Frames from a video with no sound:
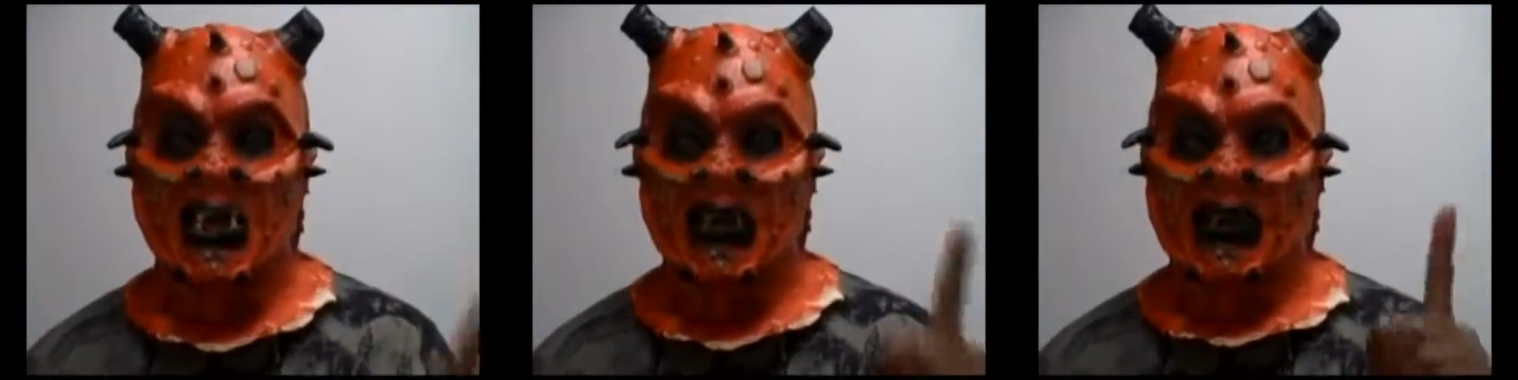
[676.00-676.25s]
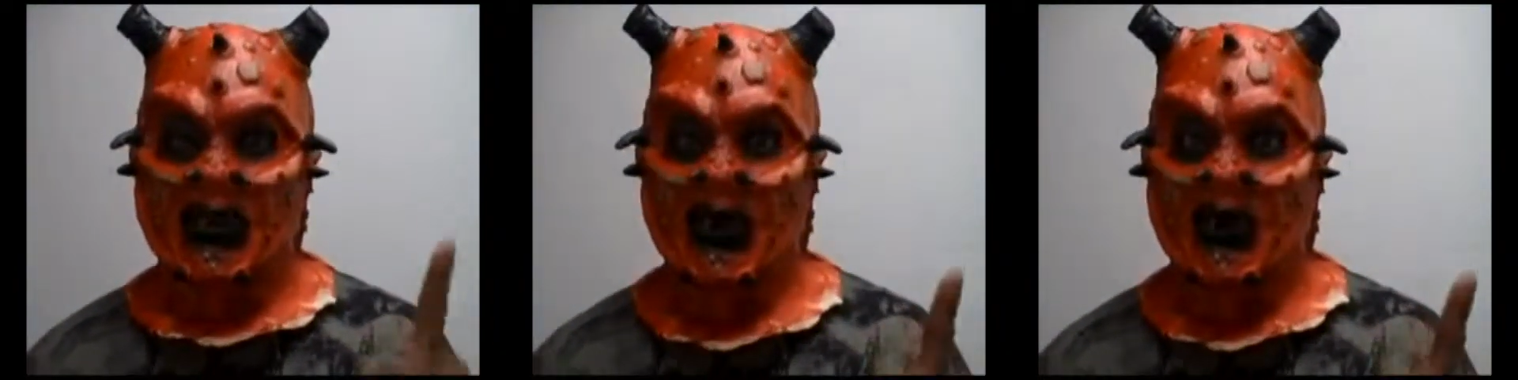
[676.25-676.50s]

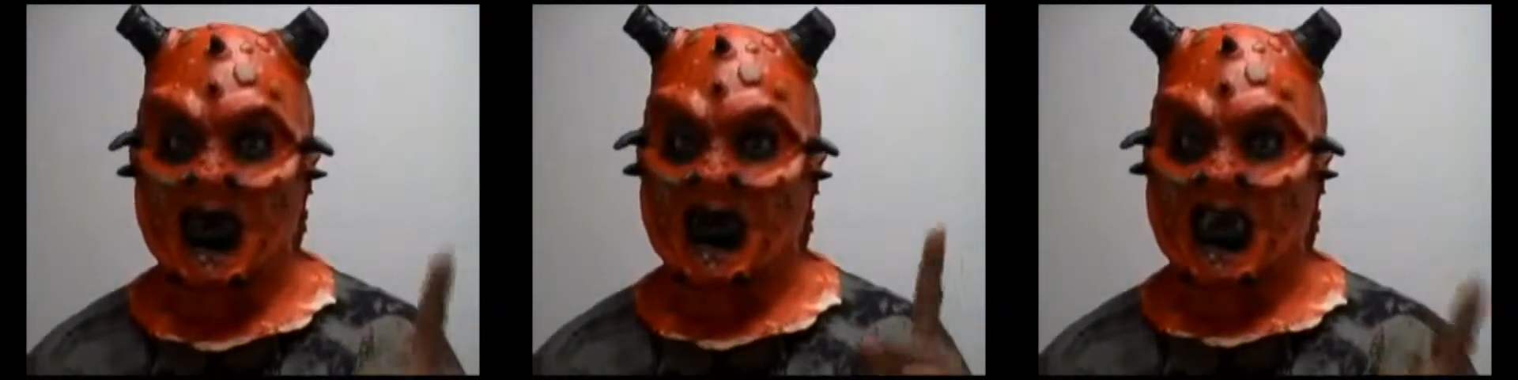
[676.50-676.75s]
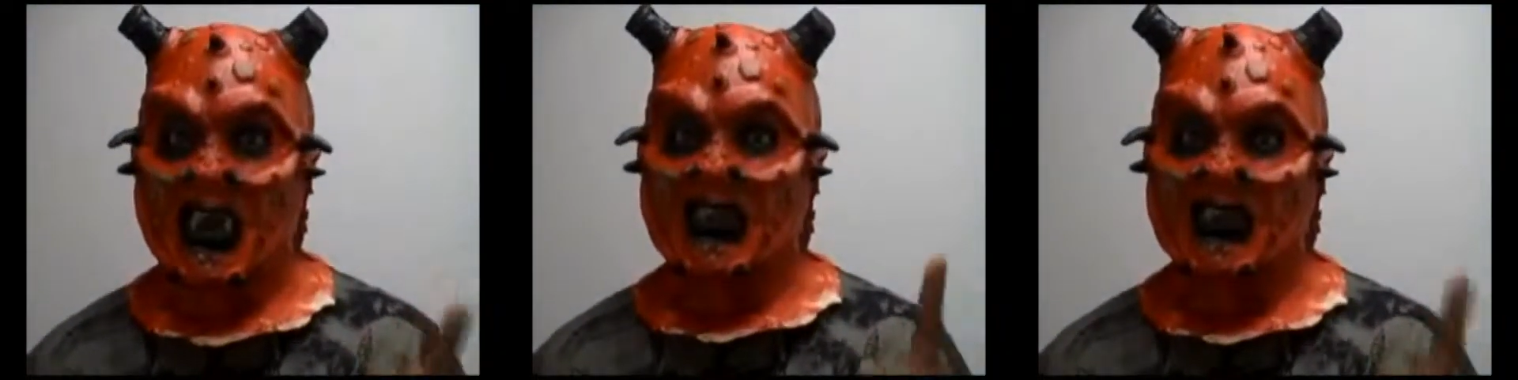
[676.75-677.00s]
So if
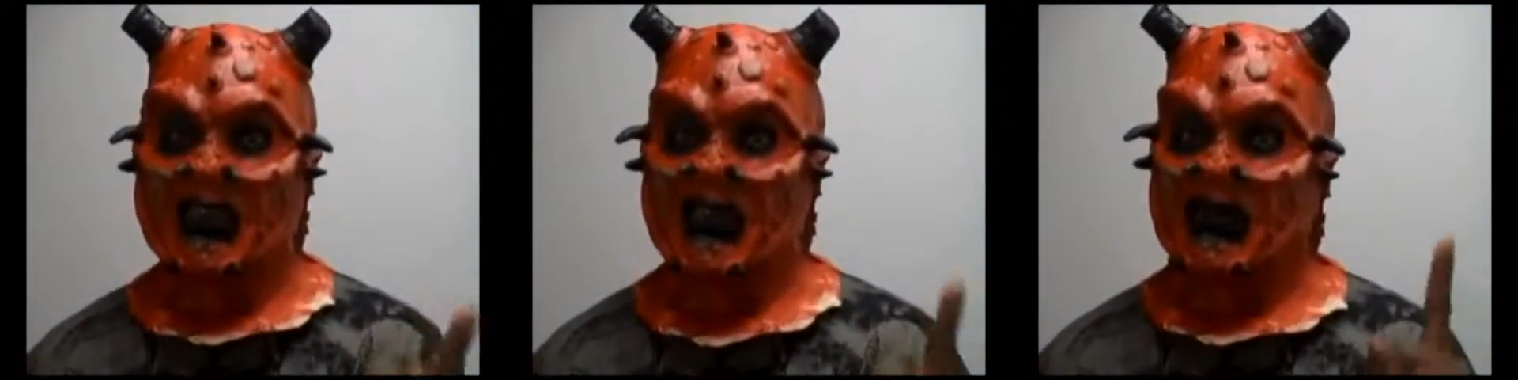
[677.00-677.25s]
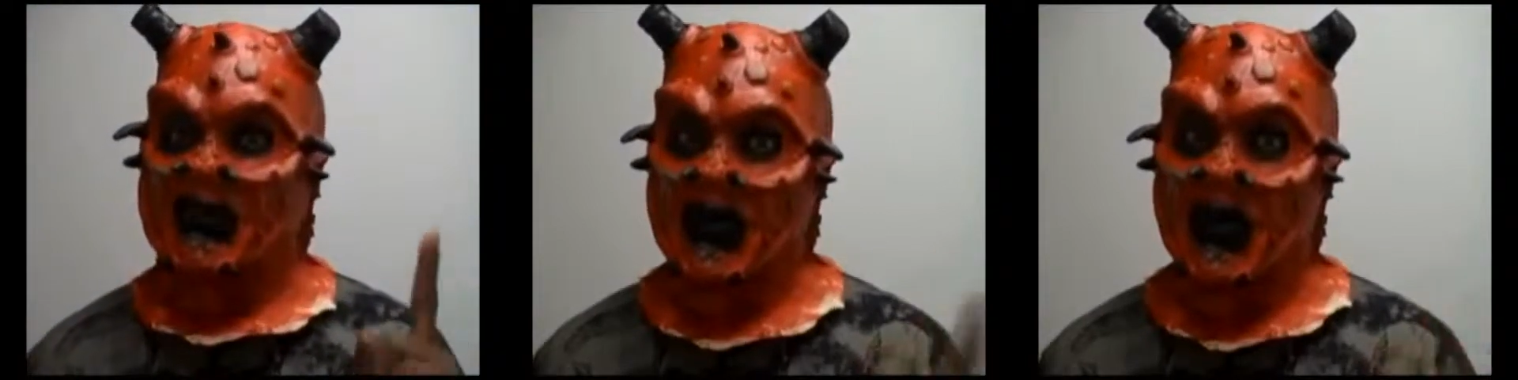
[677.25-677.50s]
you'd like to see
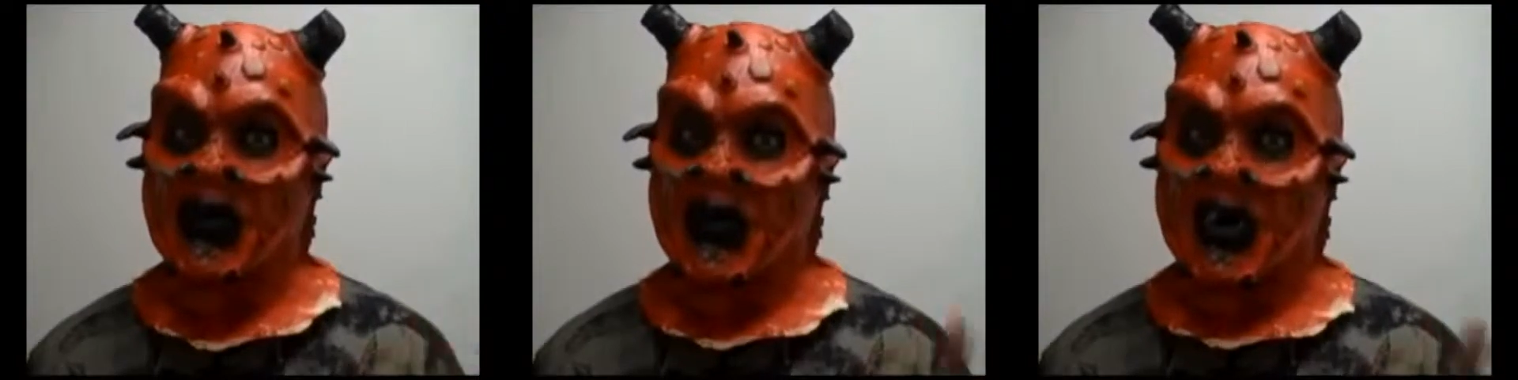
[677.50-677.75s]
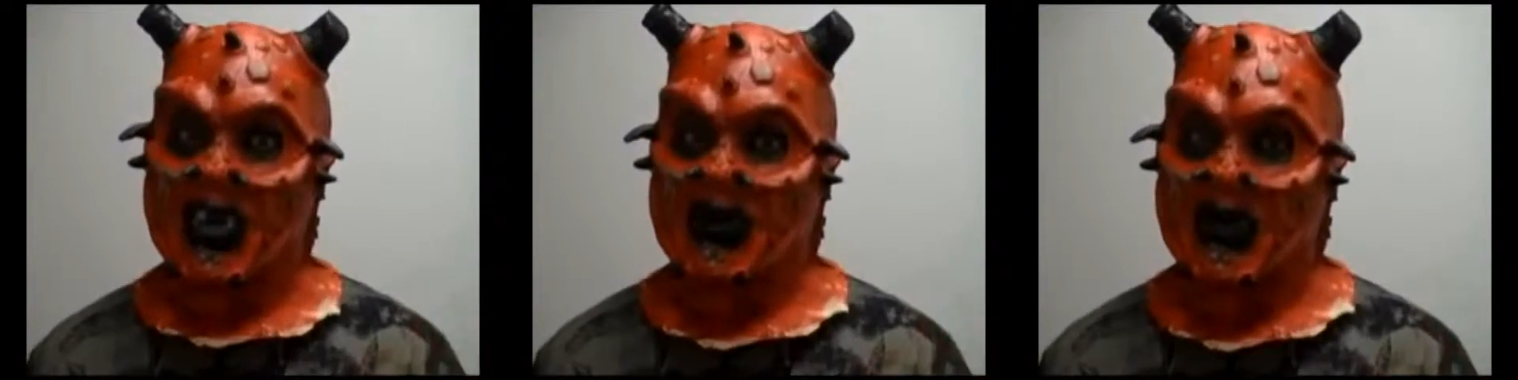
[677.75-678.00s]
the full
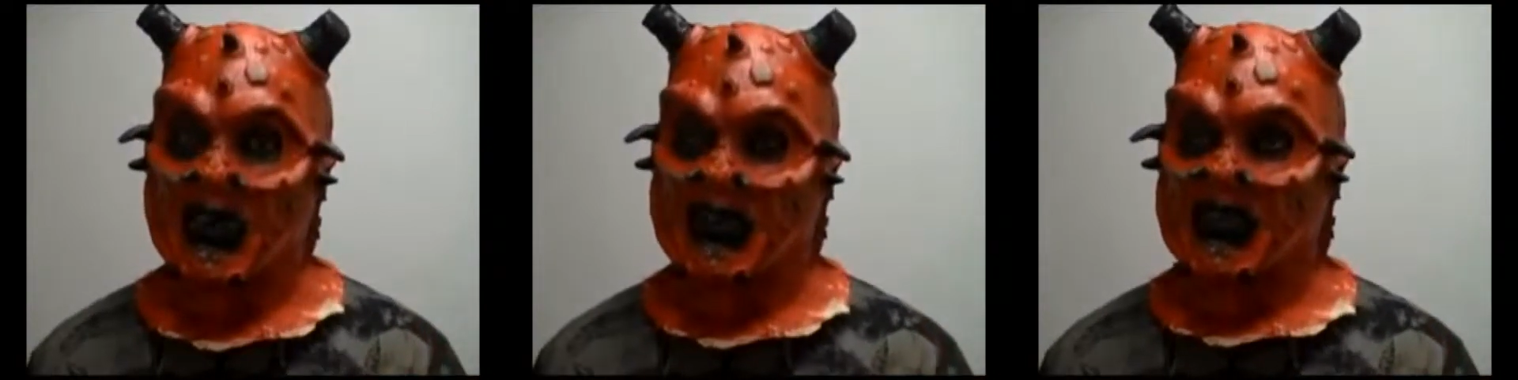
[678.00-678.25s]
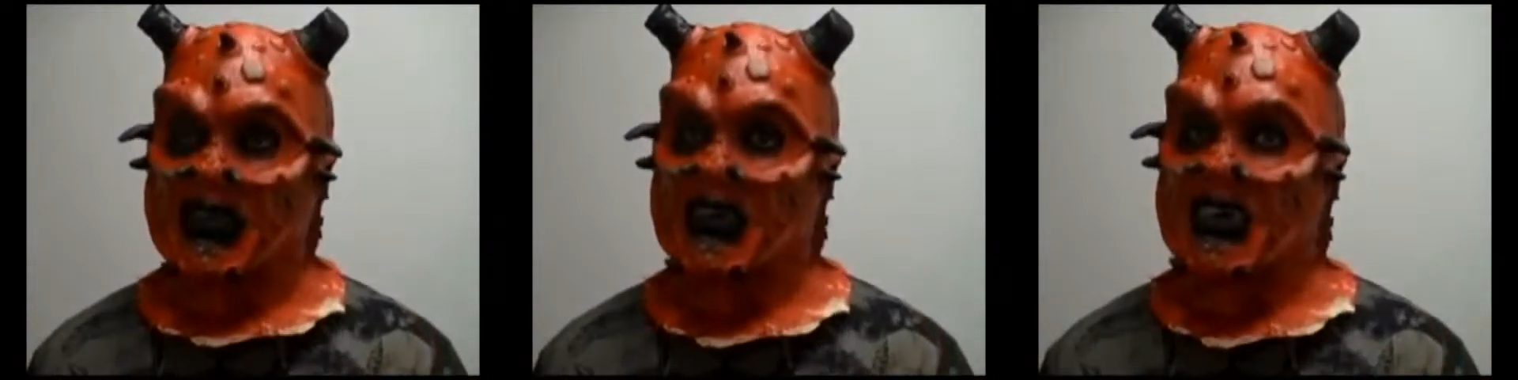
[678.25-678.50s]
Walkie
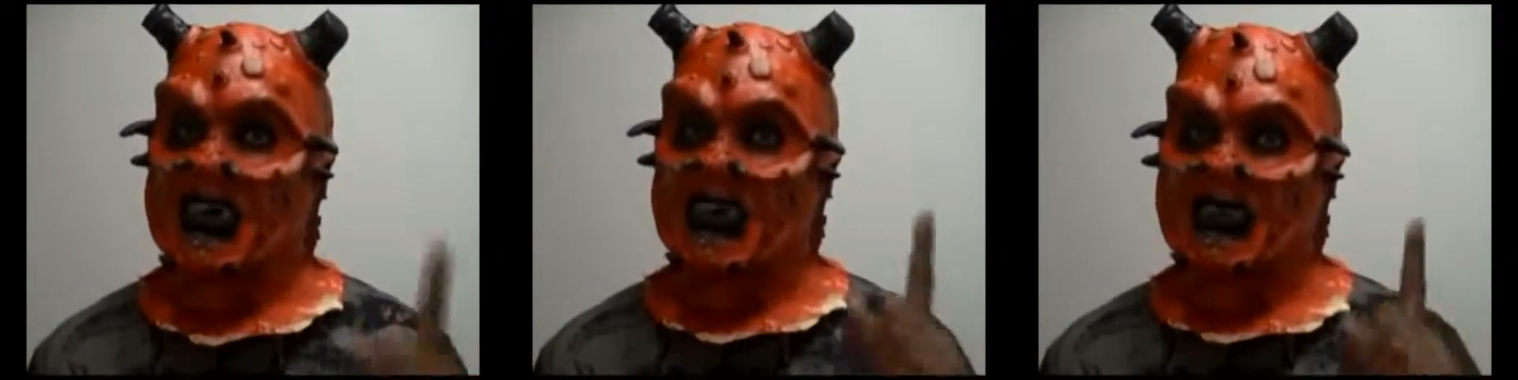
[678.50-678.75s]
Monster,